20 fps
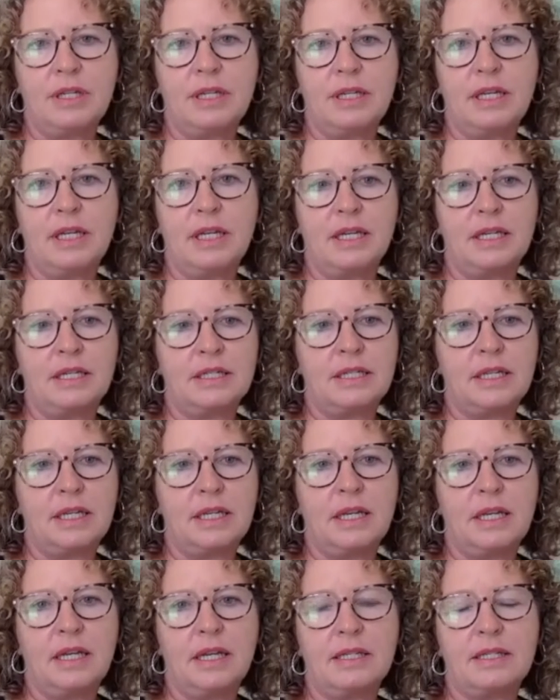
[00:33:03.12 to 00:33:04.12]
it
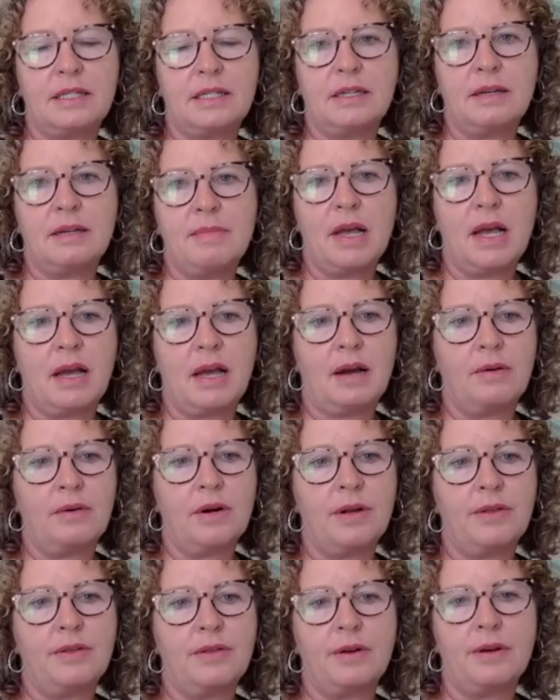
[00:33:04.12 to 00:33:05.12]
somehow or
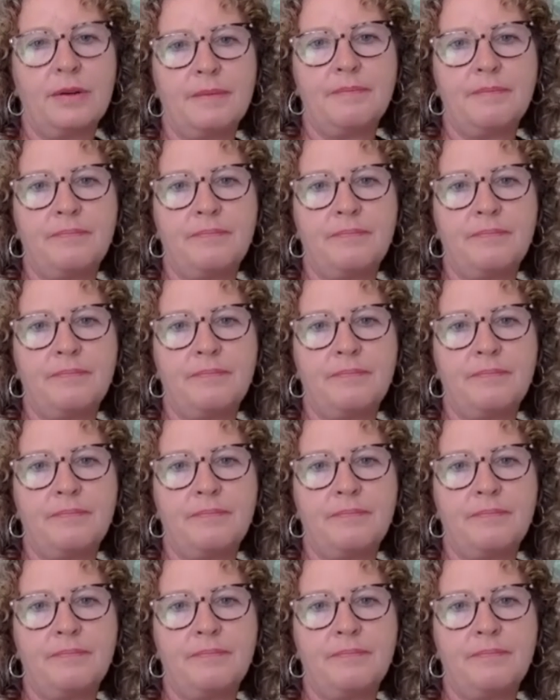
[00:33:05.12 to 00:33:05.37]
other.